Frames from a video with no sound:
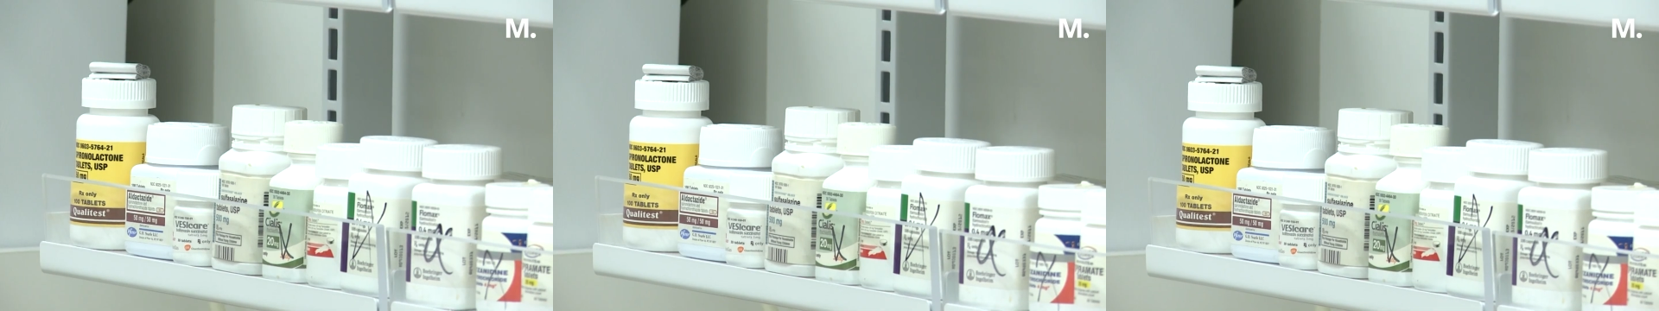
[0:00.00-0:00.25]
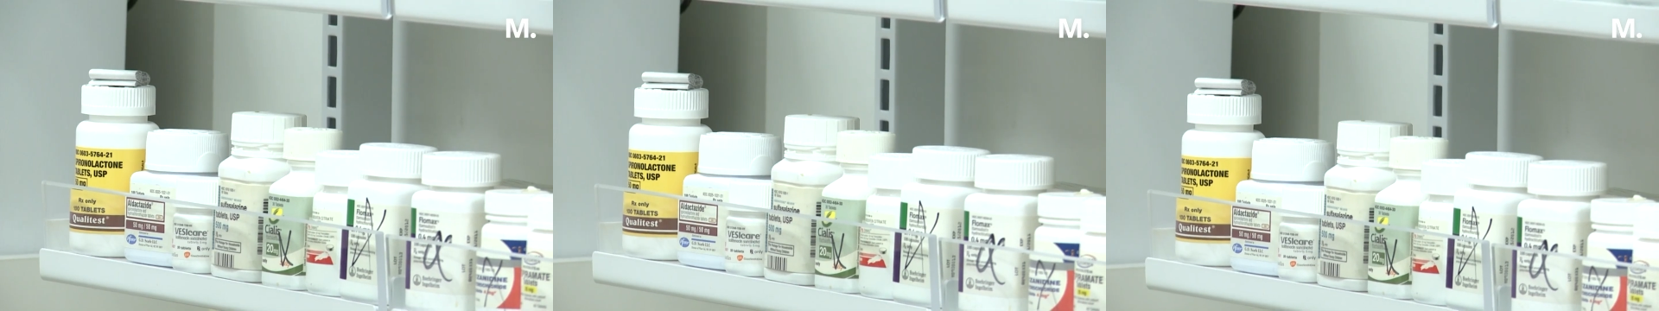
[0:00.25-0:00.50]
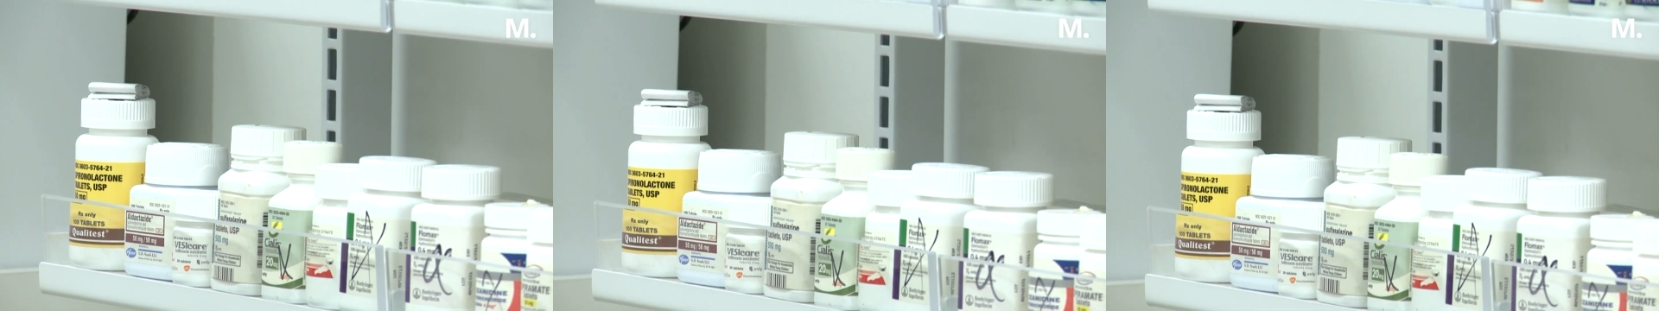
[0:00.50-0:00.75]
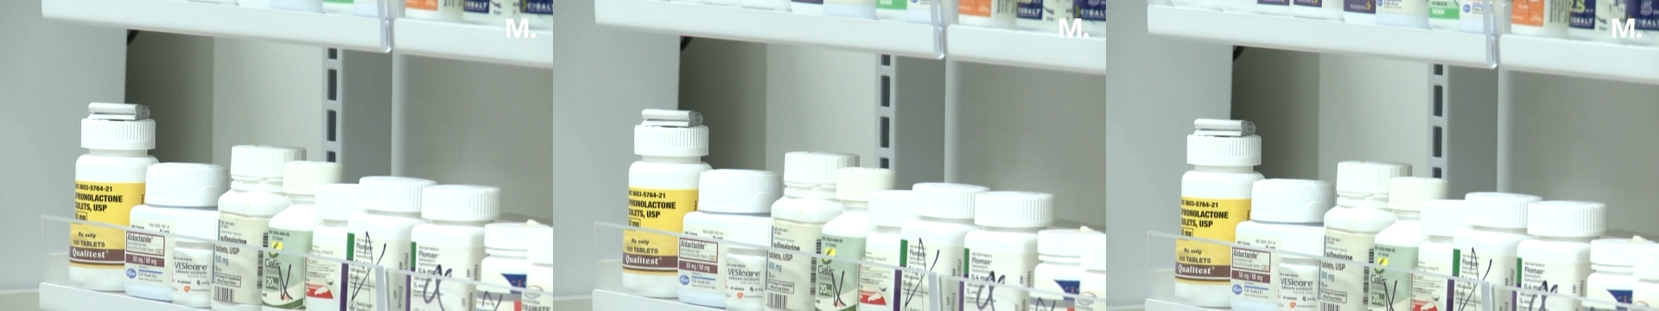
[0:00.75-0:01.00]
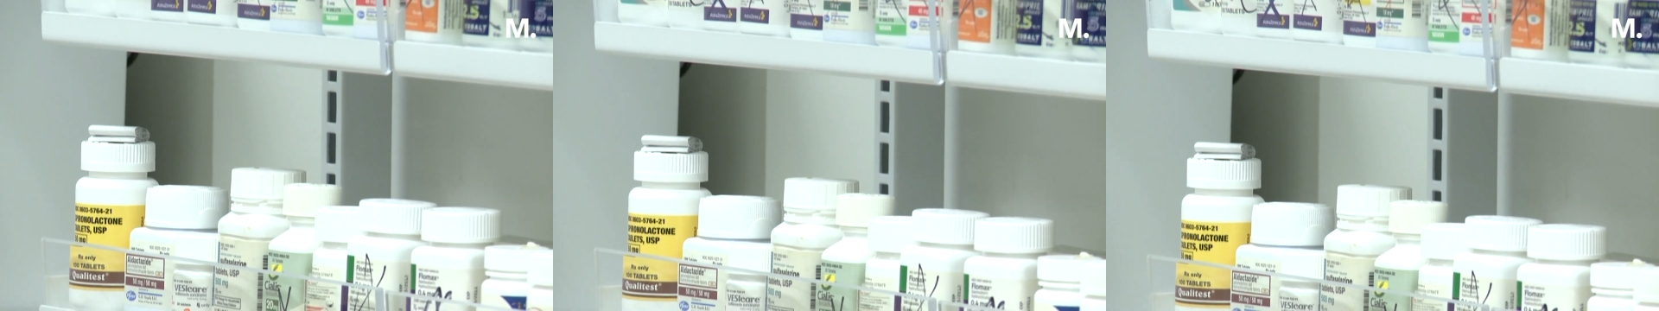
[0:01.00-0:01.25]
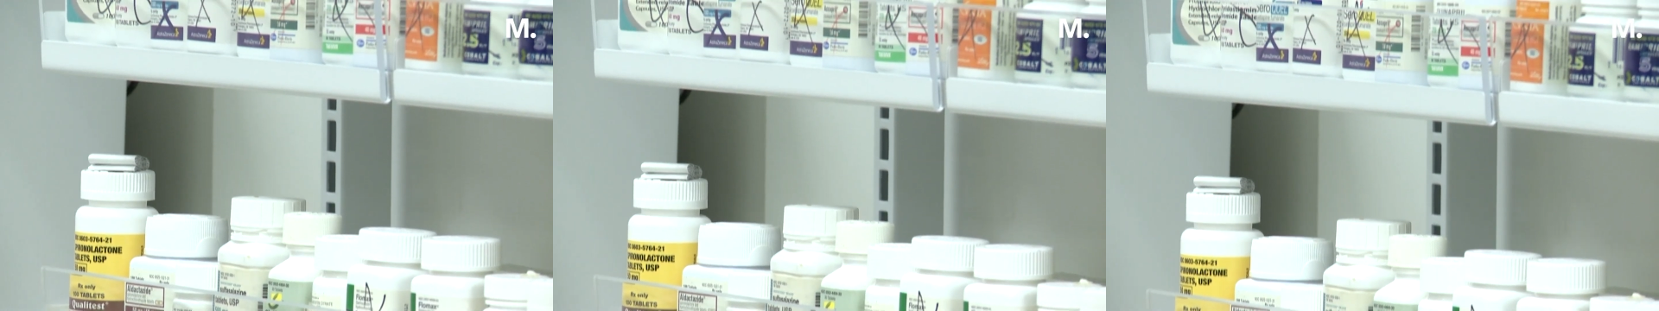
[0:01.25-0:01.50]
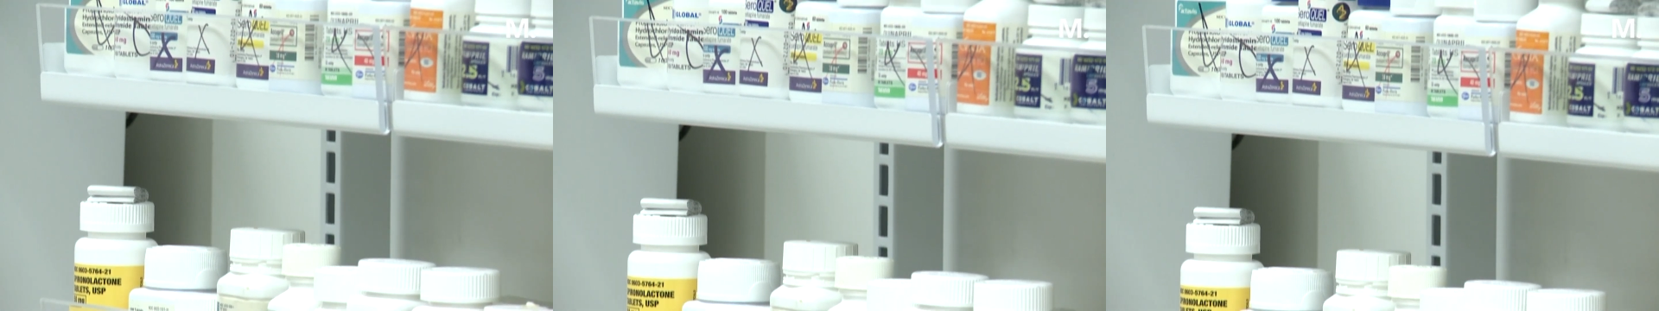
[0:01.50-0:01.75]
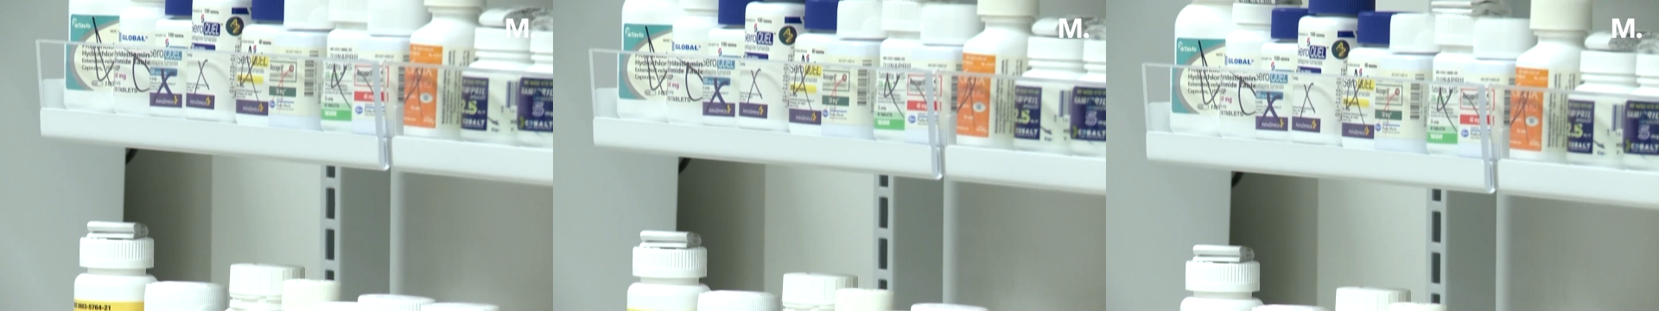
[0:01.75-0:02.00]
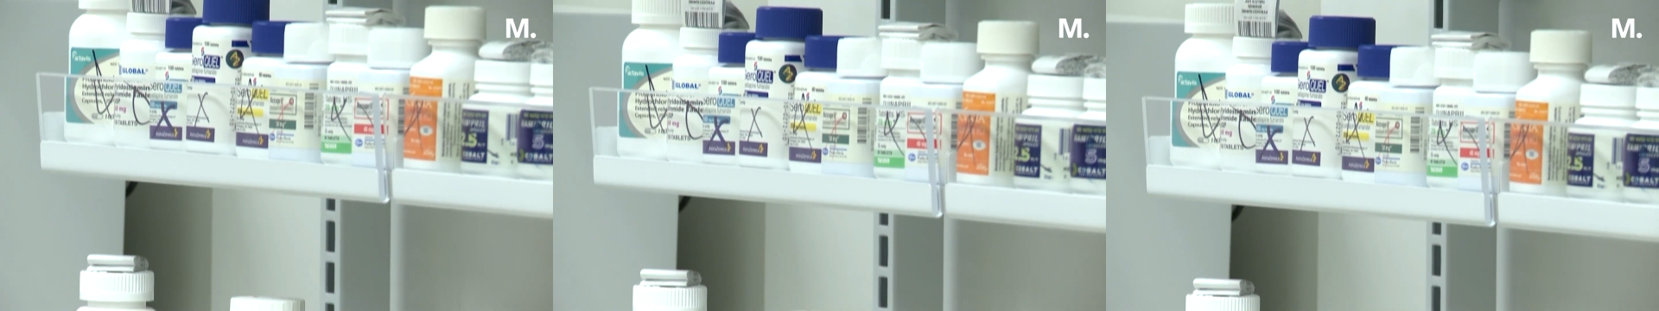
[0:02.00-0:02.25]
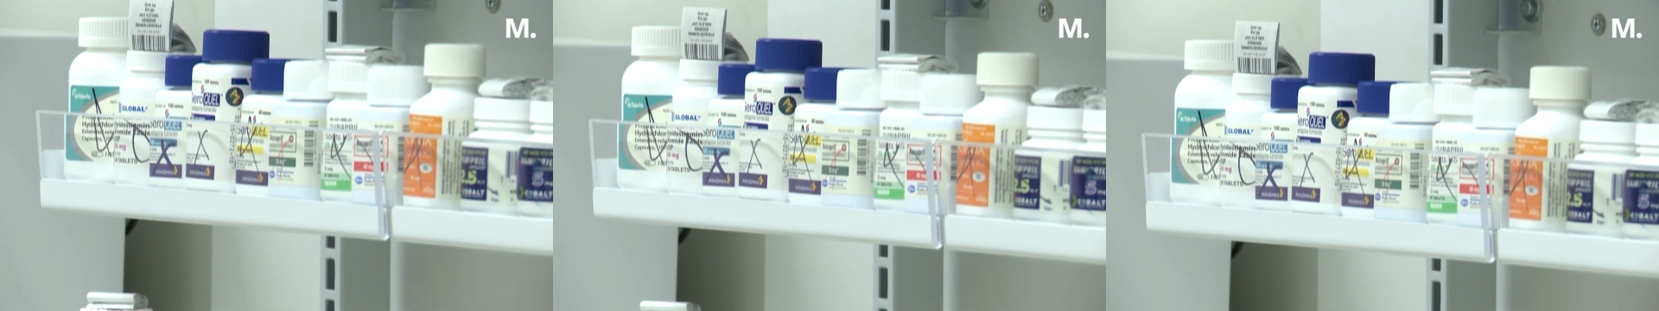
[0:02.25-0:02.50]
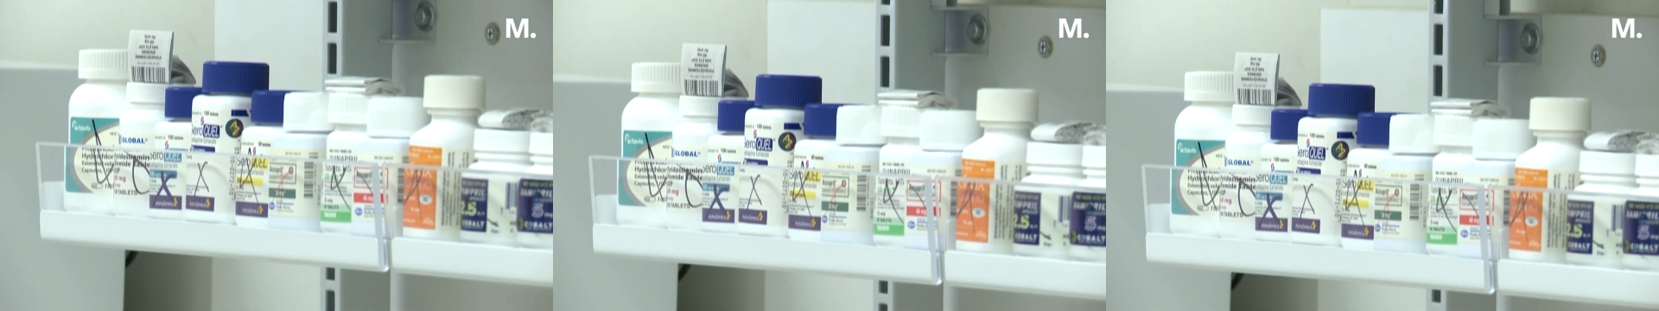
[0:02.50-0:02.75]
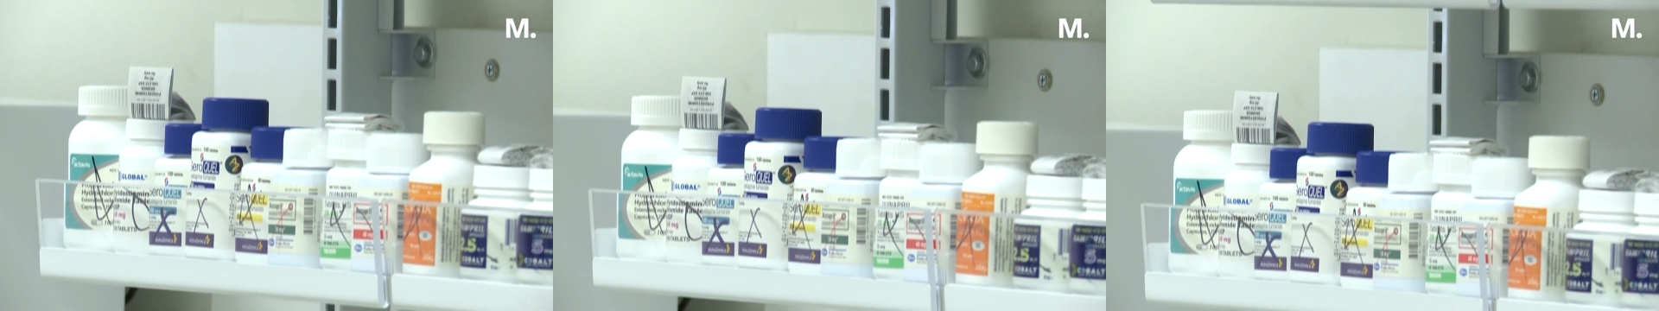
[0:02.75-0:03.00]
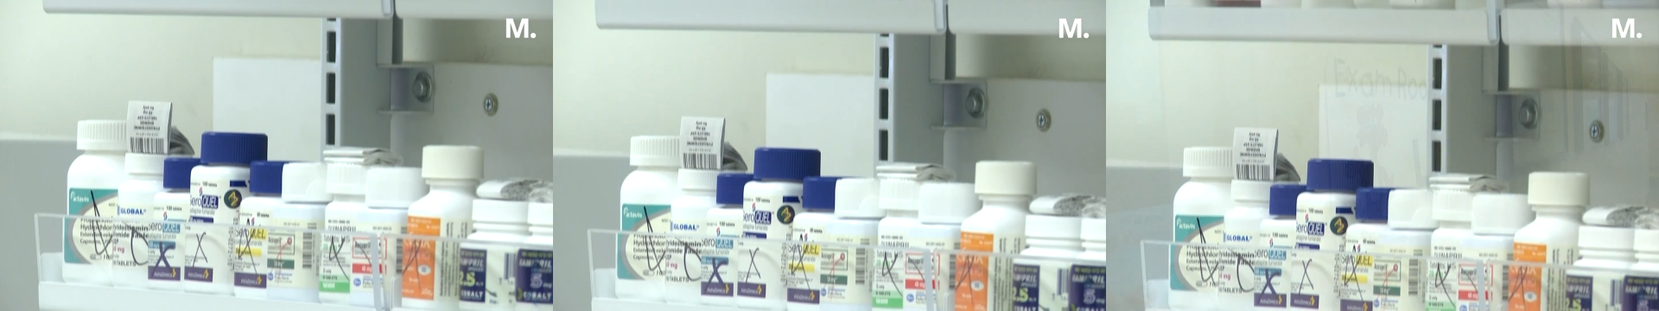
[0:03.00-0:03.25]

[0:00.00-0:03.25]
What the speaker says: [unreadable: no face in view]